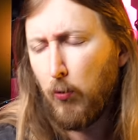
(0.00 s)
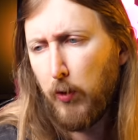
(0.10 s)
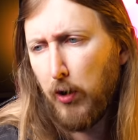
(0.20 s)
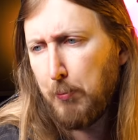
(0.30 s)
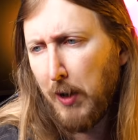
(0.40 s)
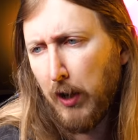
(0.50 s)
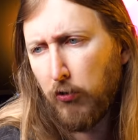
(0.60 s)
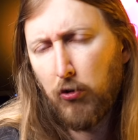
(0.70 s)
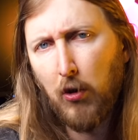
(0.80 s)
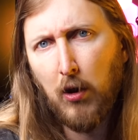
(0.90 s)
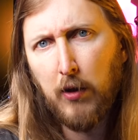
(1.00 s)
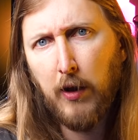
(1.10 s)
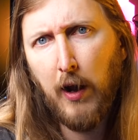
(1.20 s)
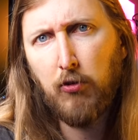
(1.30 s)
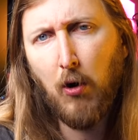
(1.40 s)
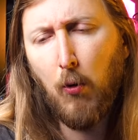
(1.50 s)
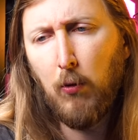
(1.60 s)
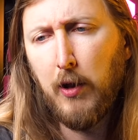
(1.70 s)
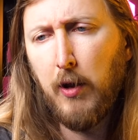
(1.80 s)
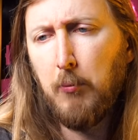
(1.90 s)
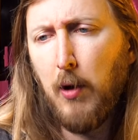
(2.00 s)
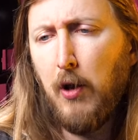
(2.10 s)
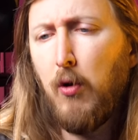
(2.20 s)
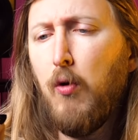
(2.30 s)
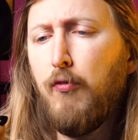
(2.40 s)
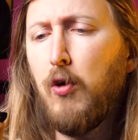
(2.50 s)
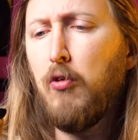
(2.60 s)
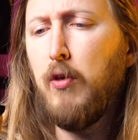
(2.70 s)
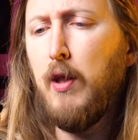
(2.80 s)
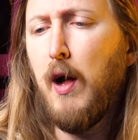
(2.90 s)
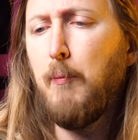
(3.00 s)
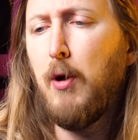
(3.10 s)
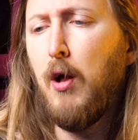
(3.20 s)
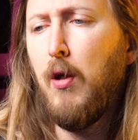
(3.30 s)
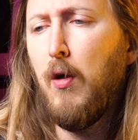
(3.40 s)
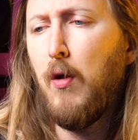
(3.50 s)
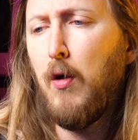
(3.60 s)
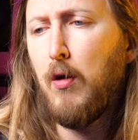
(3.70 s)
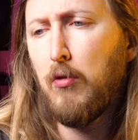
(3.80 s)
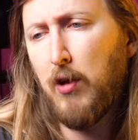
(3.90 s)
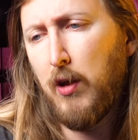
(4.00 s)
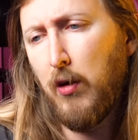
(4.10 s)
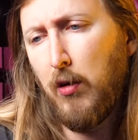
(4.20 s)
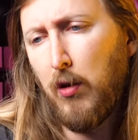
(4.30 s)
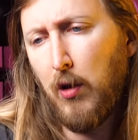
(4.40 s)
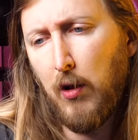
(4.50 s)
weird picks that has a hole in them. I don't know if you can see that, but it's like a...